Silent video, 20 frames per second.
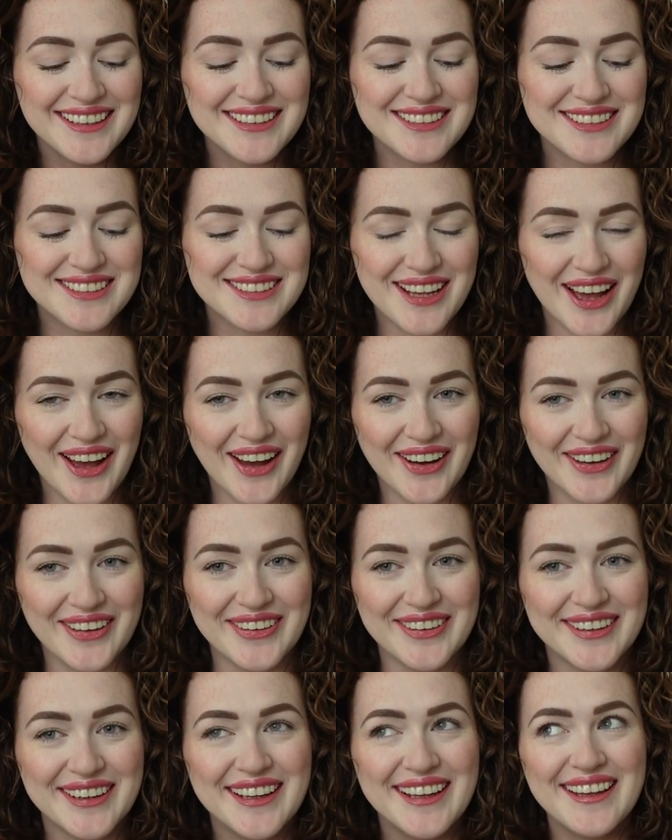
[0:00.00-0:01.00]
So,
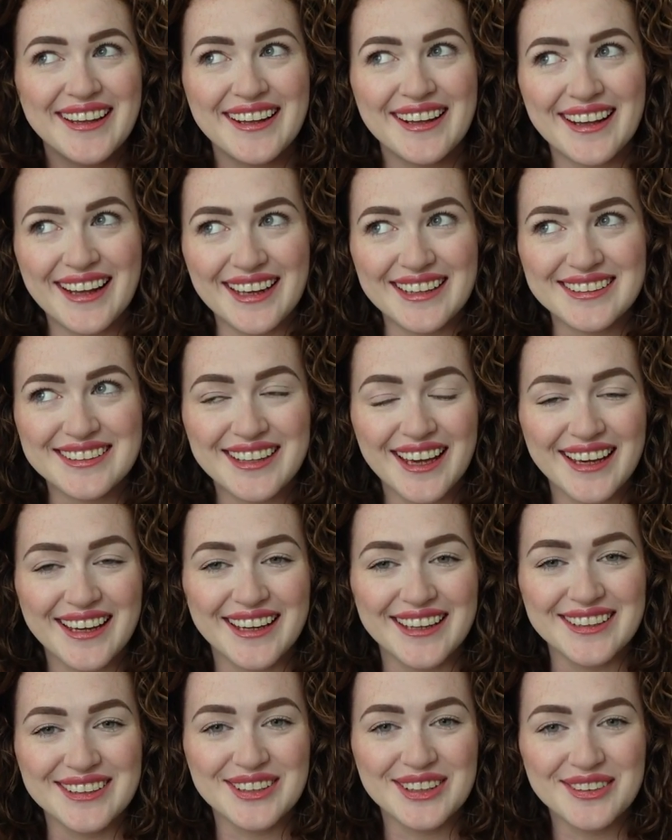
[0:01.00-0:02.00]
let's get
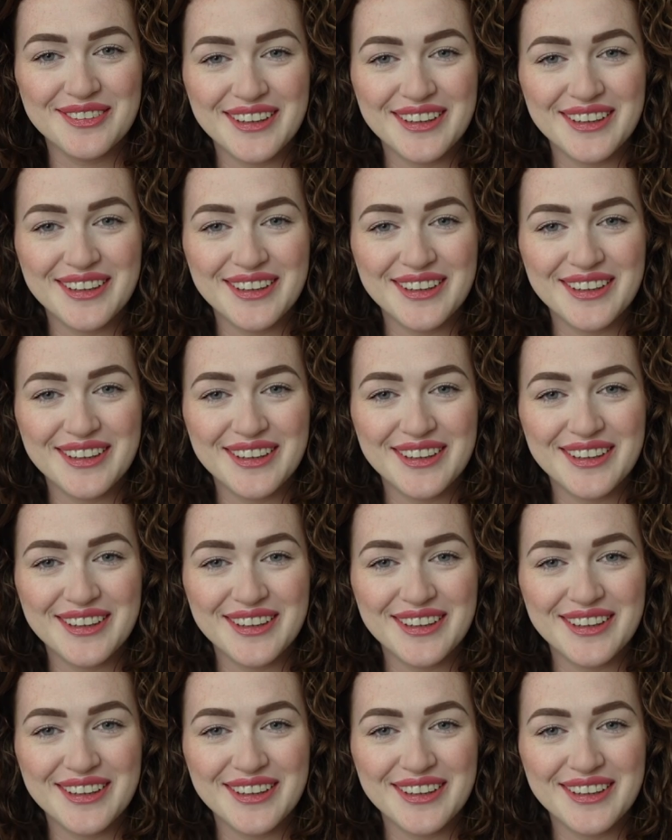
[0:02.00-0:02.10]
into the